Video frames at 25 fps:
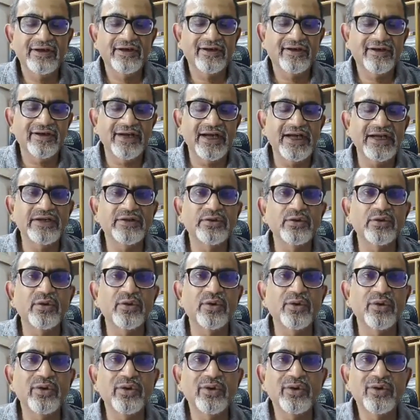Try to
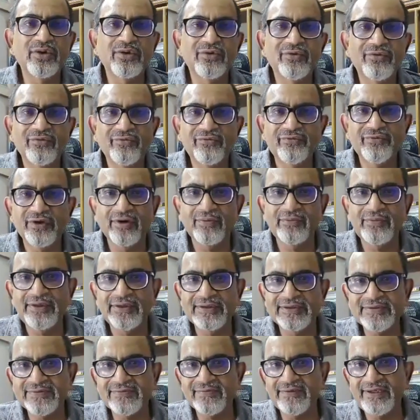know from
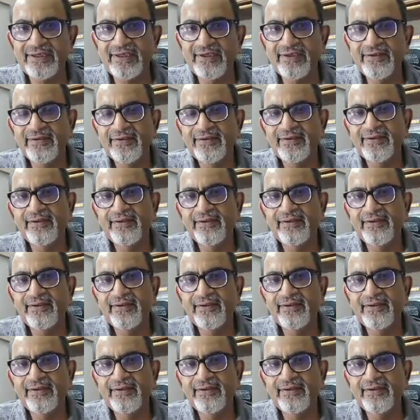history